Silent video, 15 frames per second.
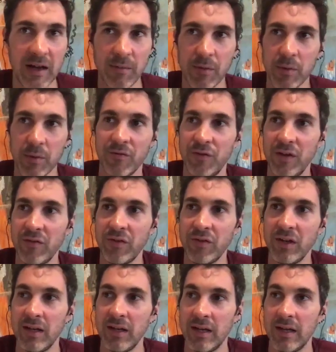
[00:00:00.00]
I remember a
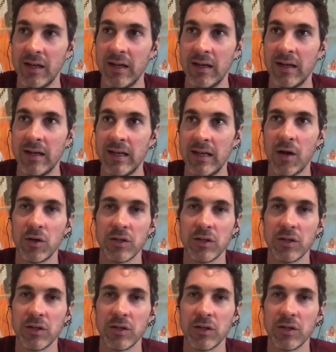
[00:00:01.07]
vivid, you know,